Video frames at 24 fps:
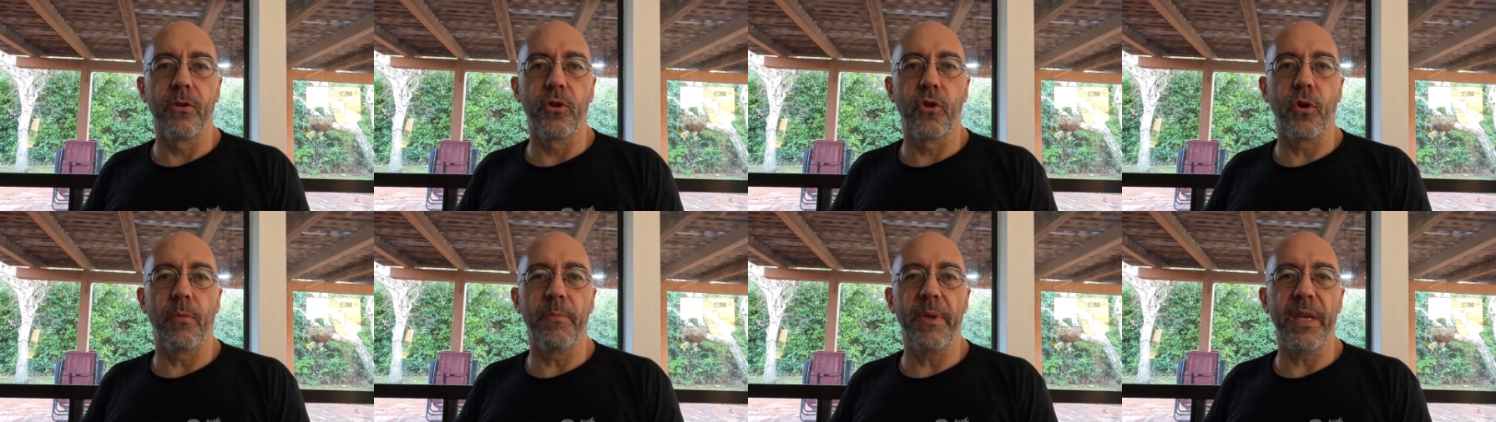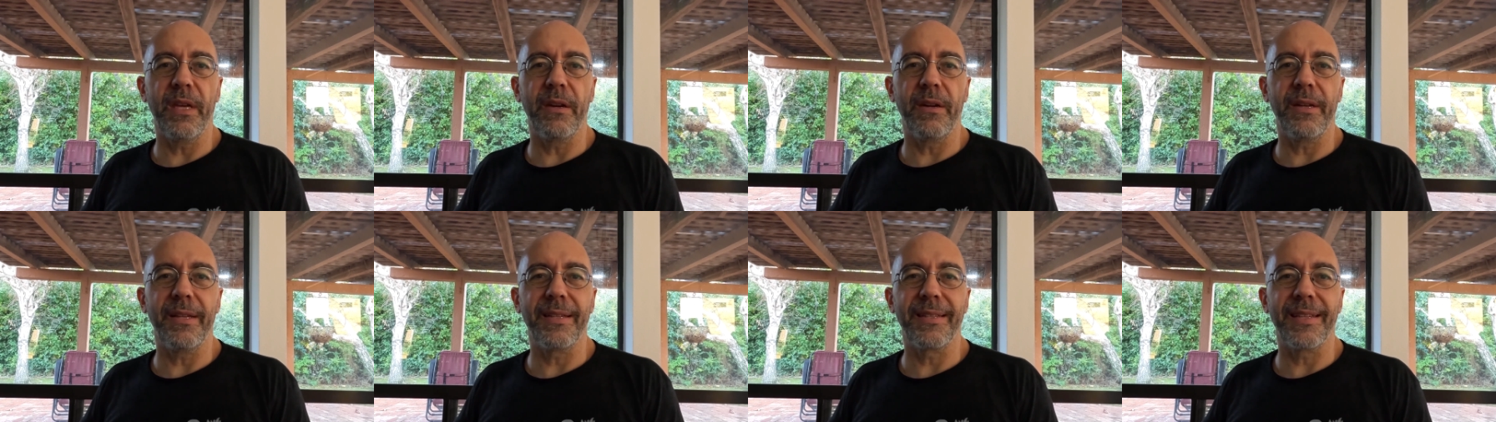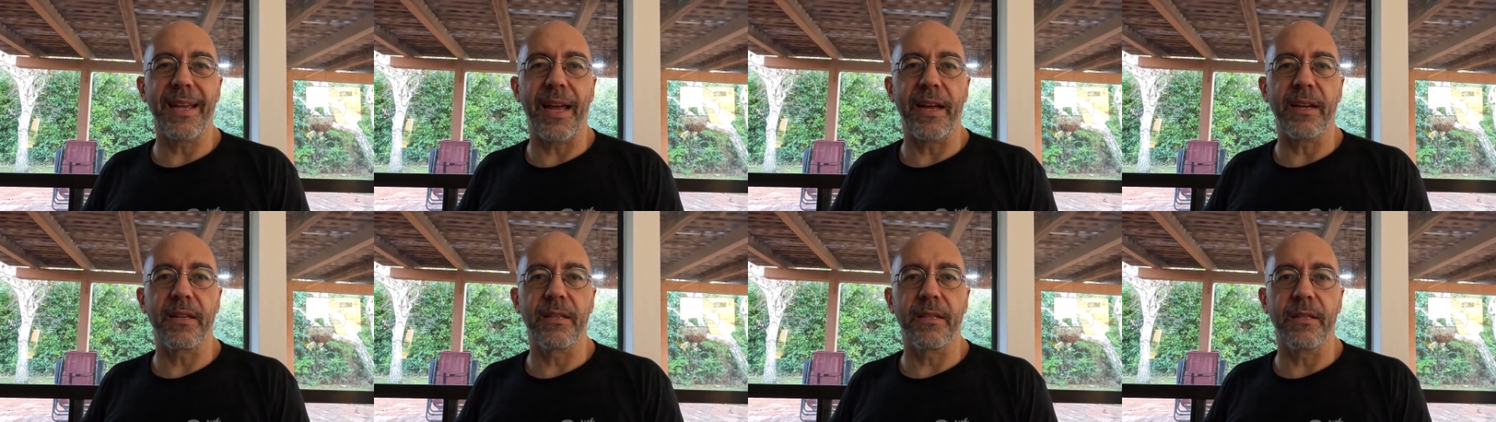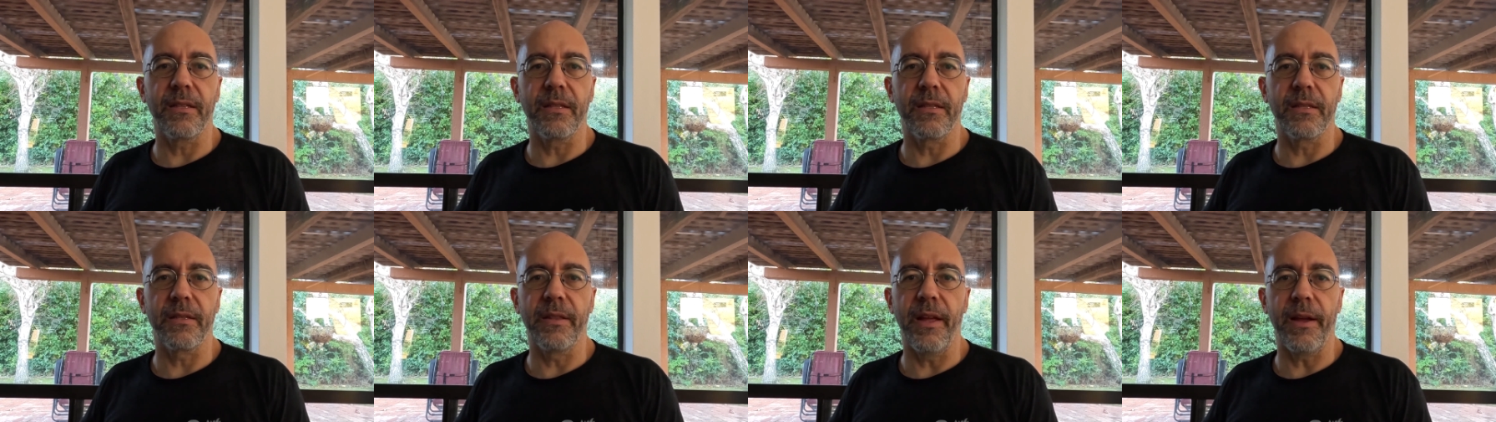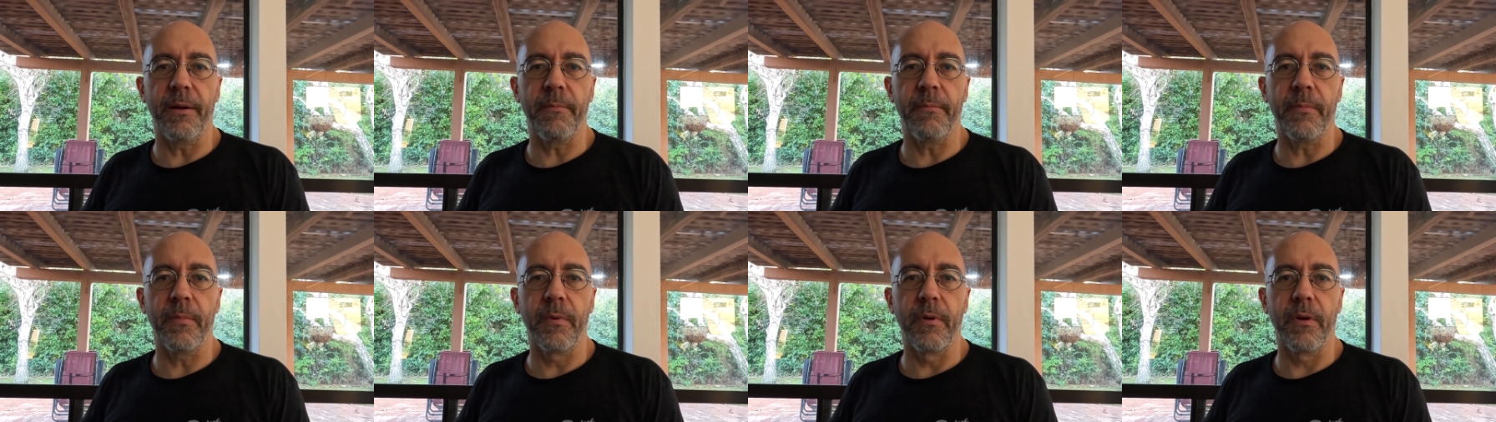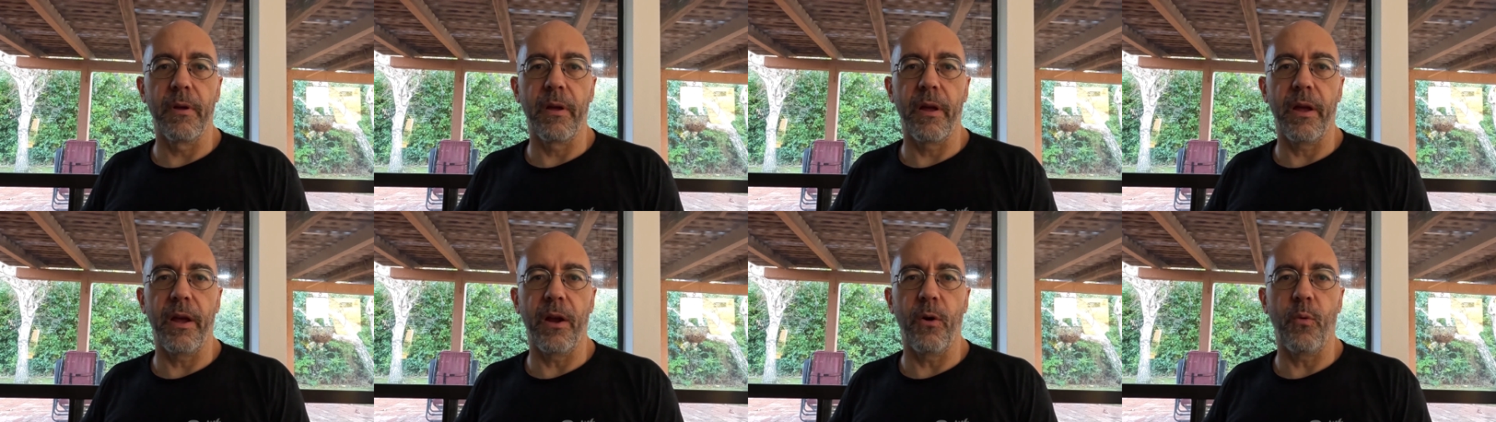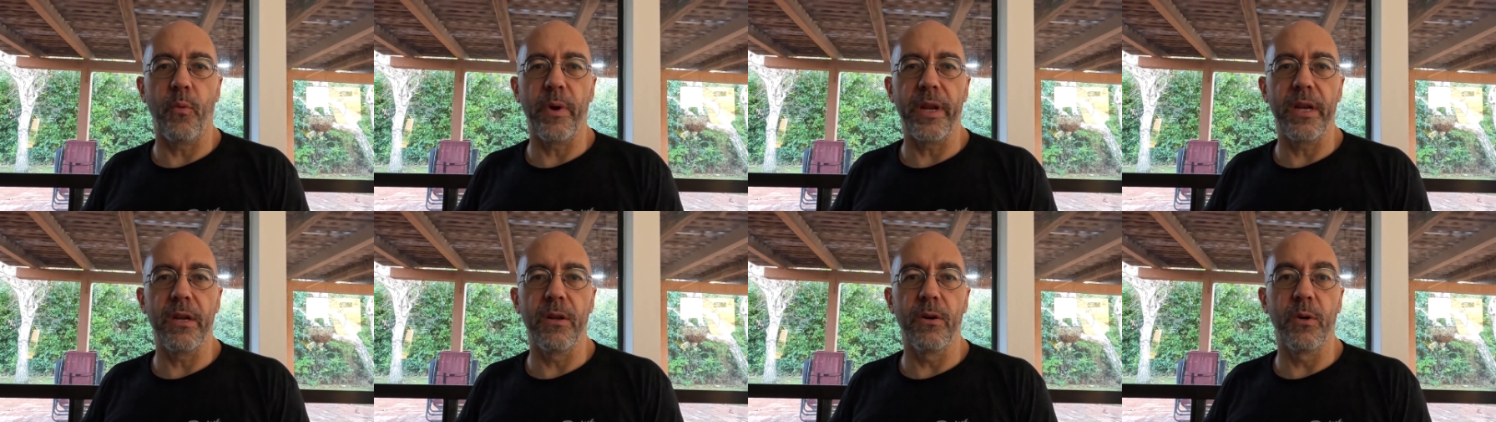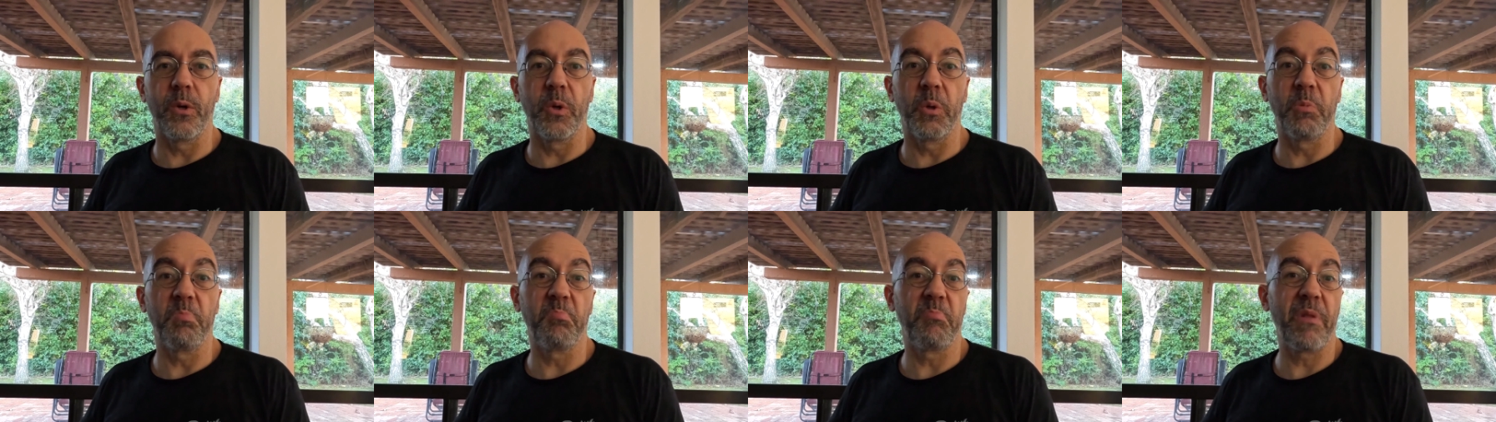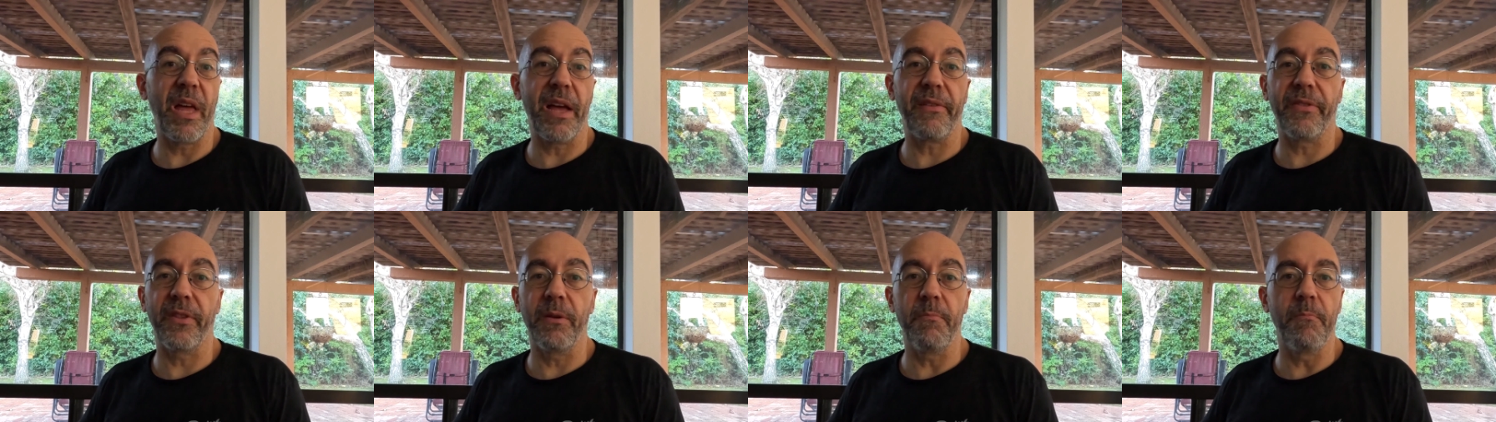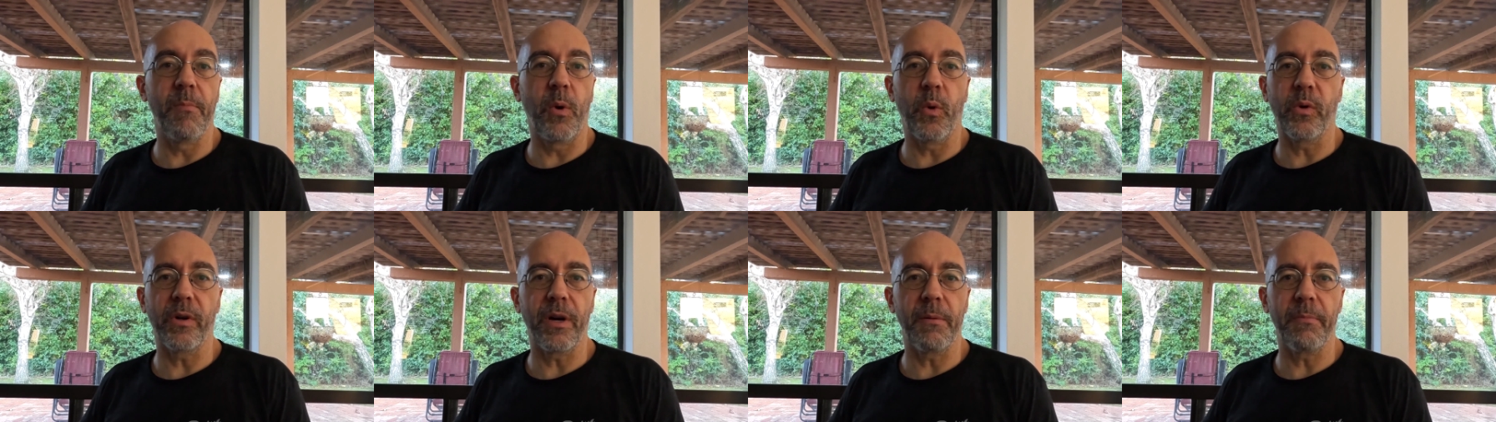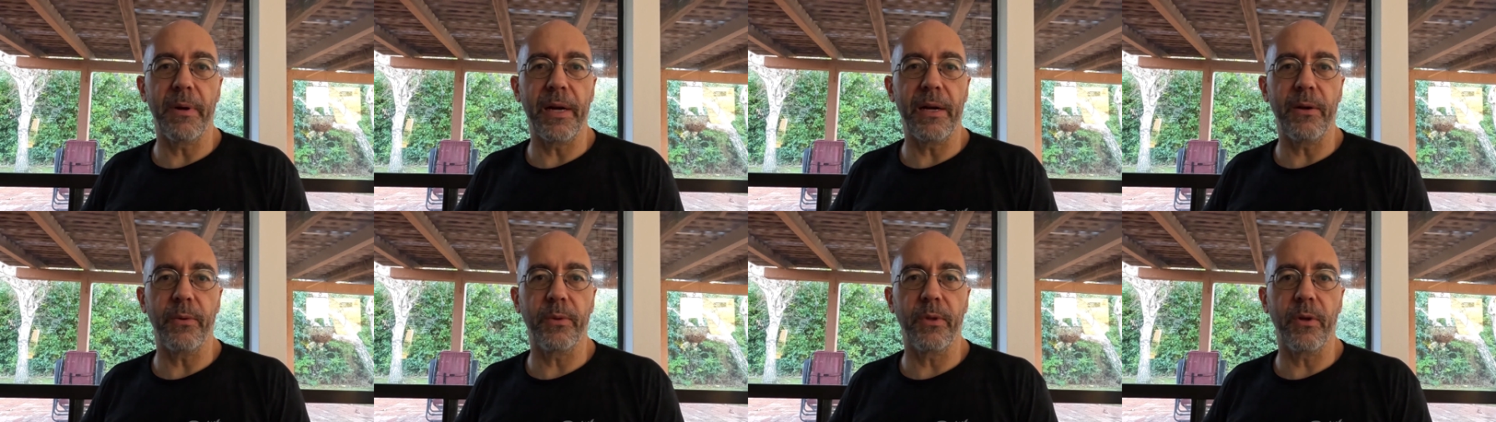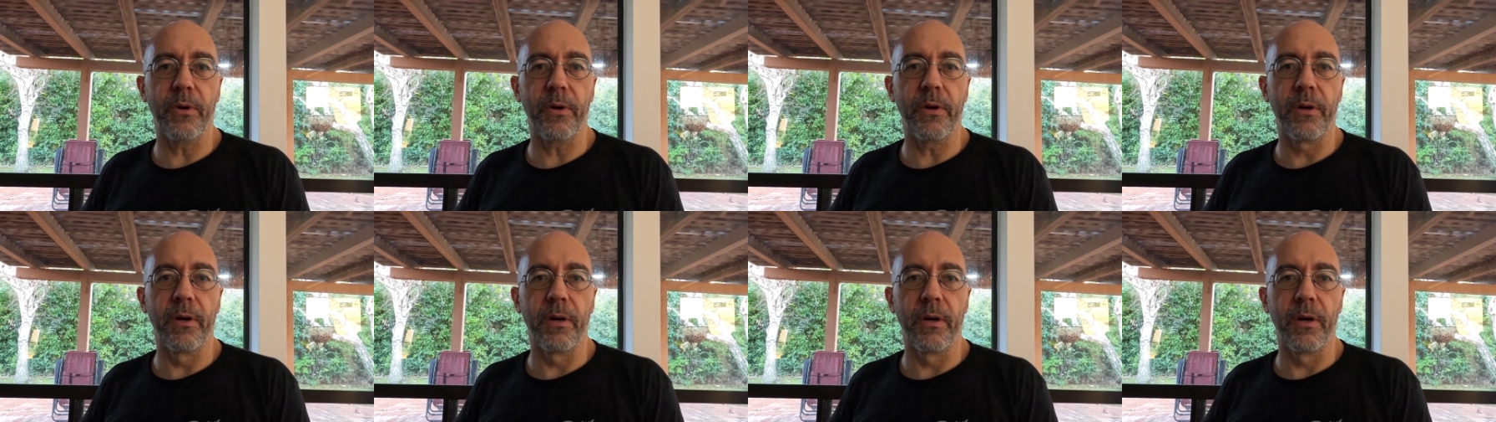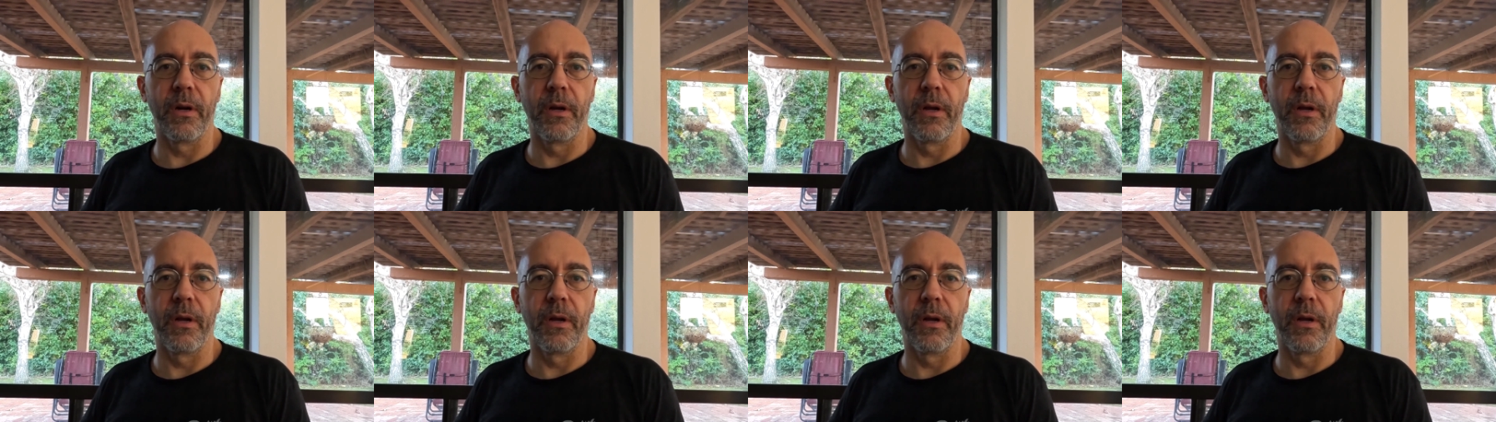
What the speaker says: Tomyris exits them, and we know nothing more about her.